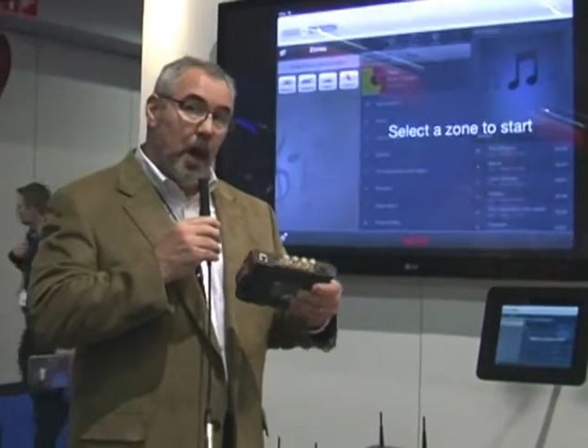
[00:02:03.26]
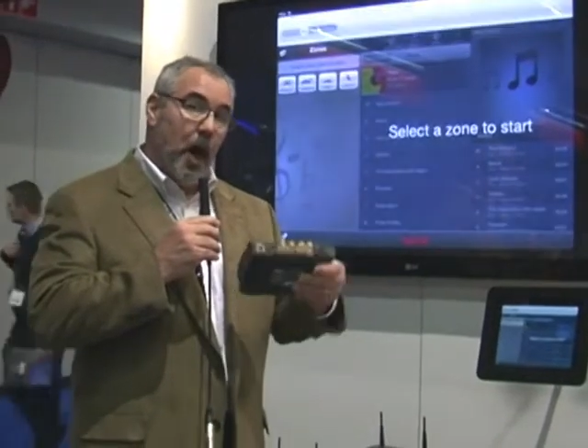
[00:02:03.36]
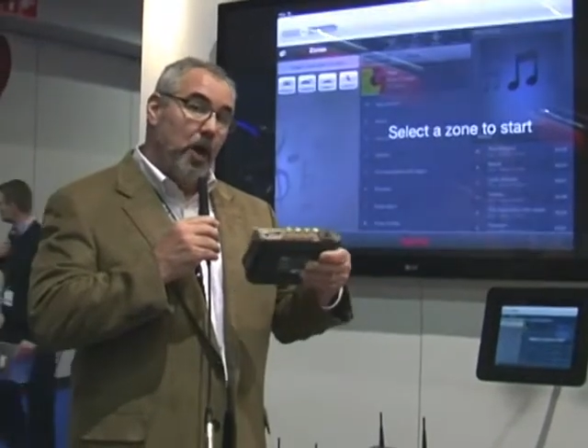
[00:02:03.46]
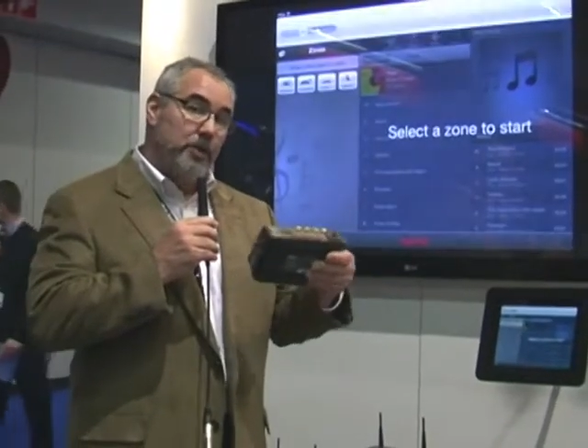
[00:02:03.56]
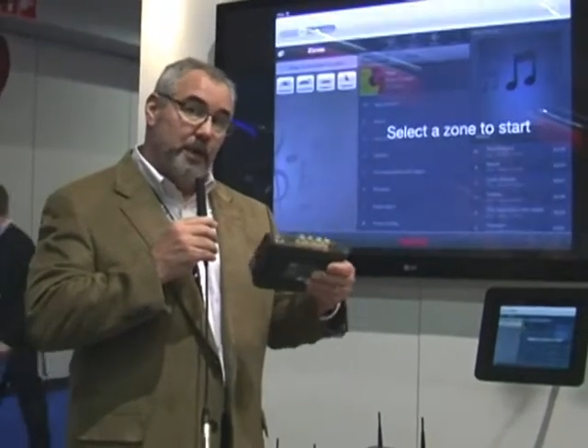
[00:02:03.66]

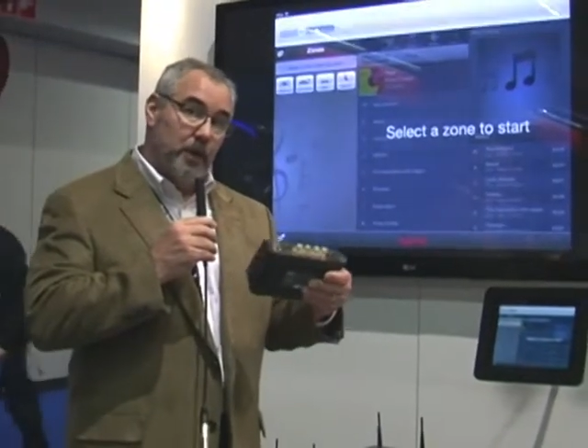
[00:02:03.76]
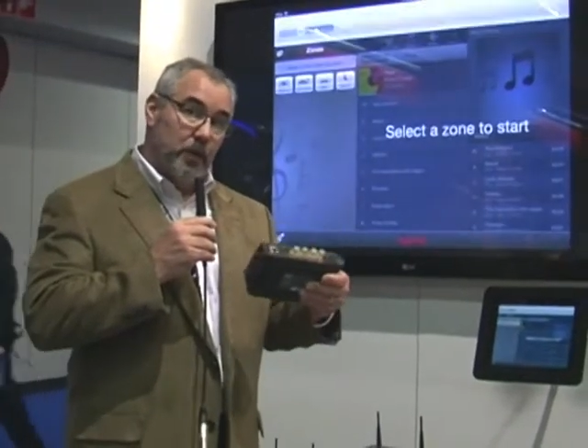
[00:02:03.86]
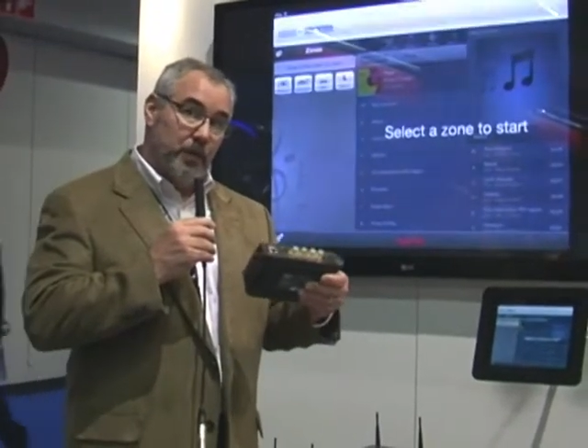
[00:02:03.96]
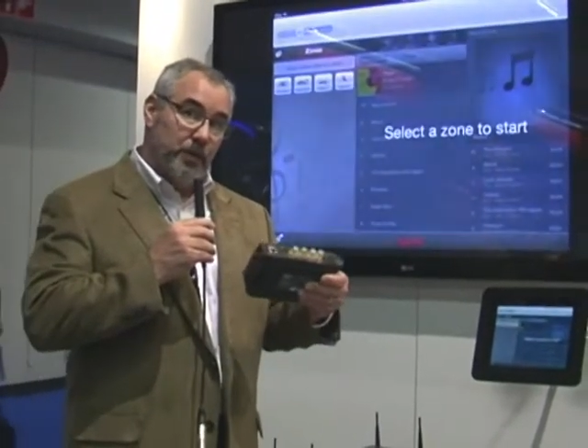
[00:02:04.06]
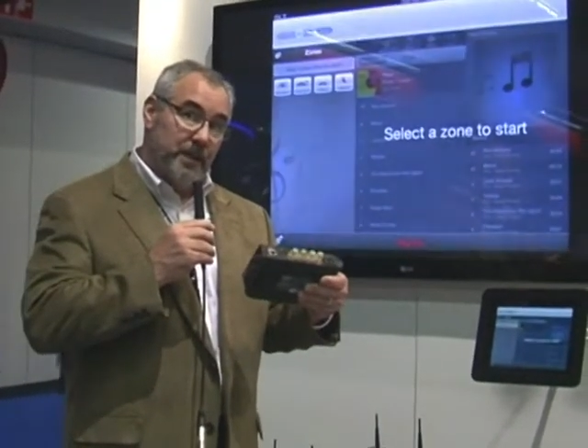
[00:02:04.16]
our zone
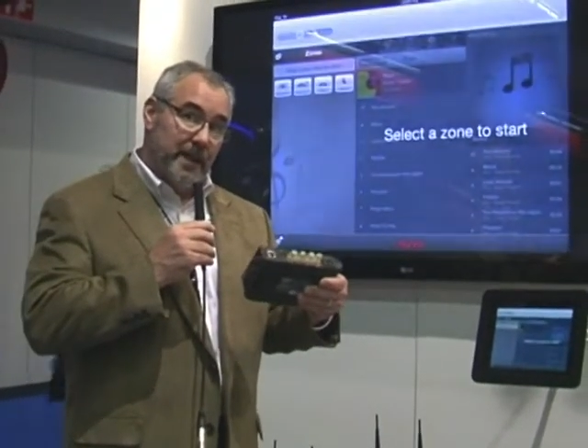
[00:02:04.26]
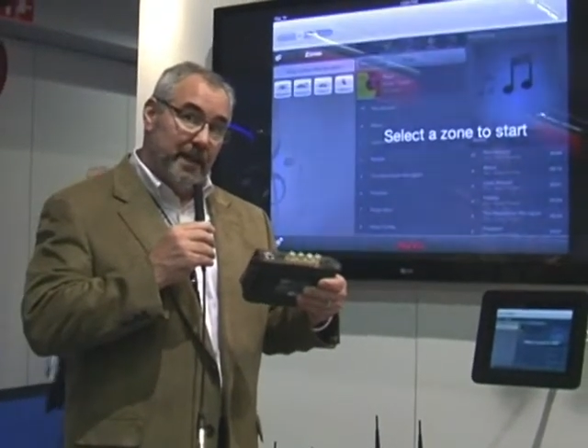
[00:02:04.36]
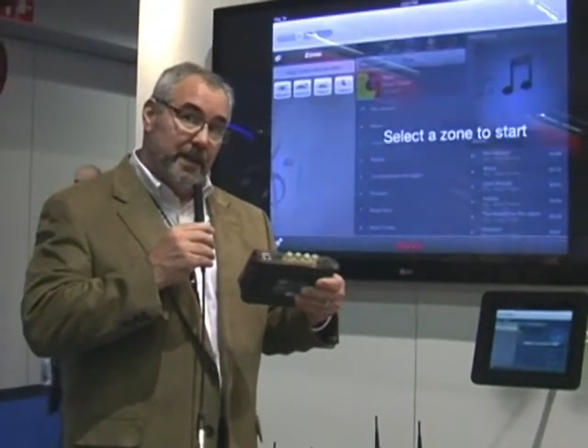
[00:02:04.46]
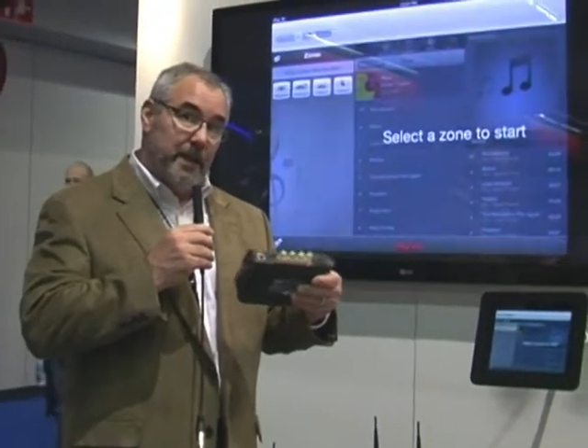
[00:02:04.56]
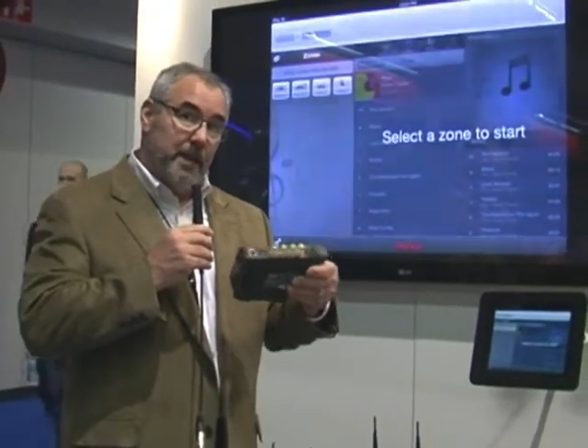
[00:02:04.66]
will see
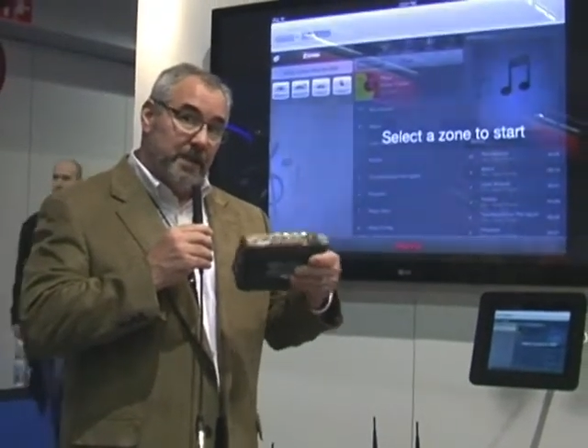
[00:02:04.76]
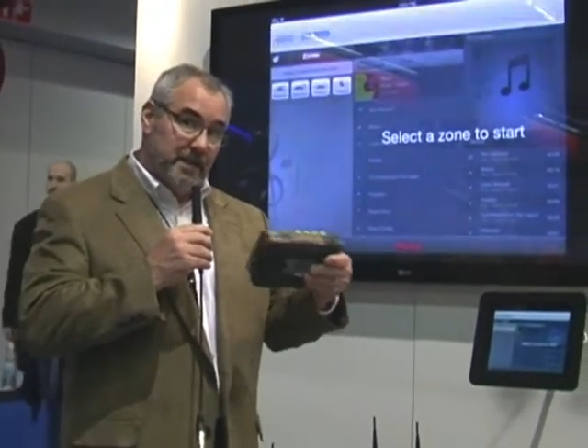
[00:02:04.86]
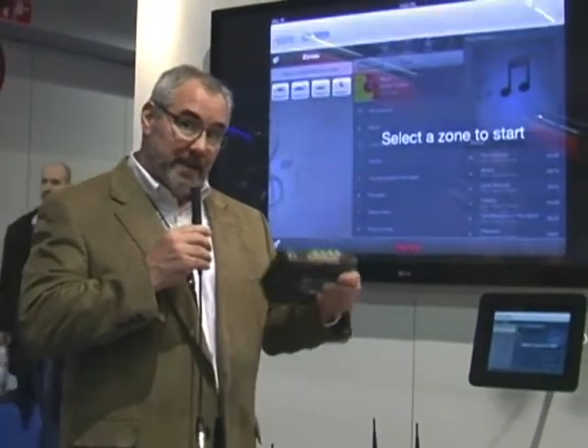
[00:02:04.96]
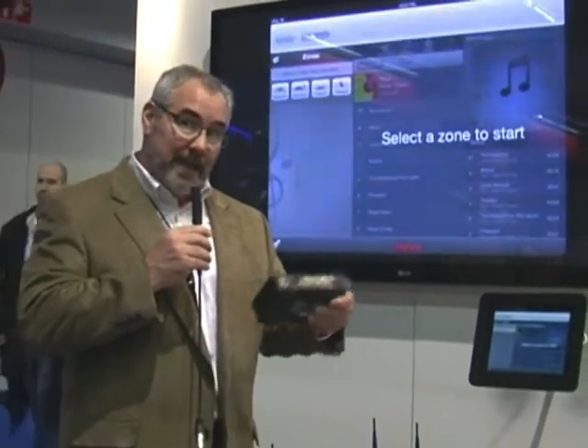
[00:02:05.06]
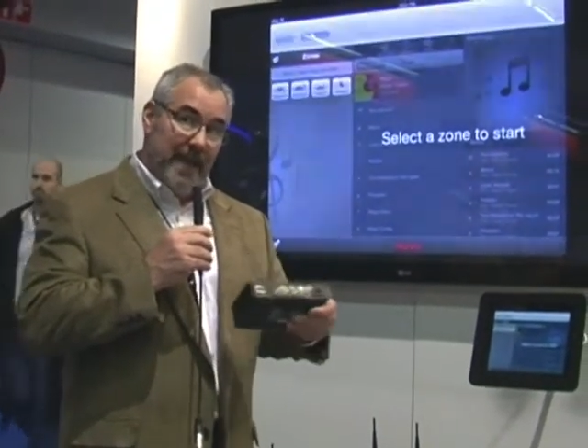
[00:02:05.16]
it,
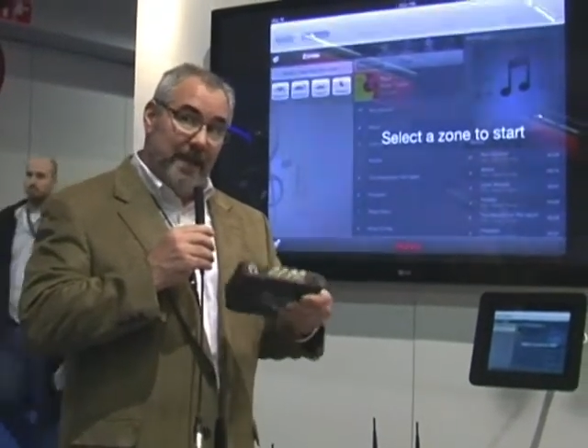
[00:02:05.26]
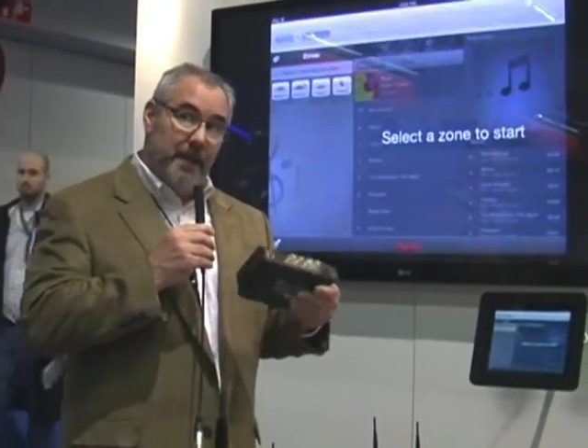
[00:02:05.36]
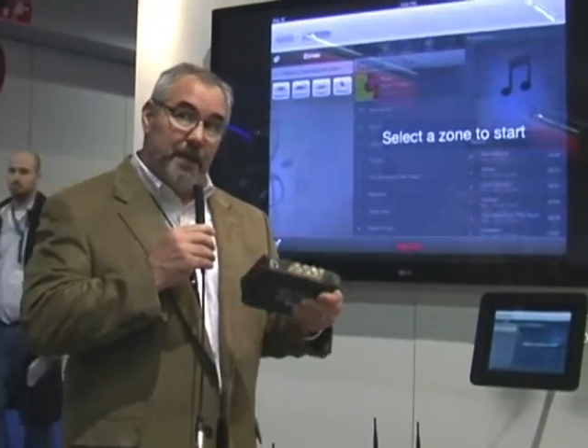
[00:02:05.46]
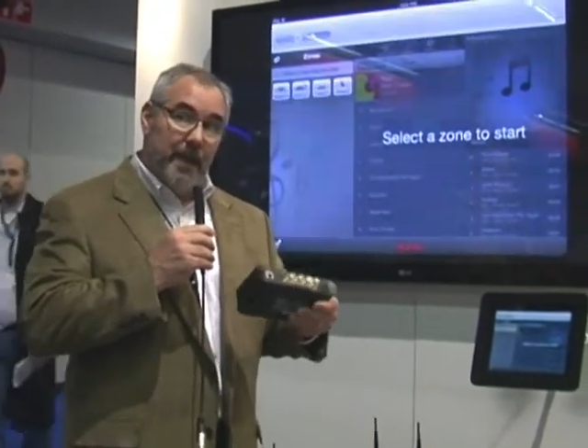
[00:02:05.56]
scan it,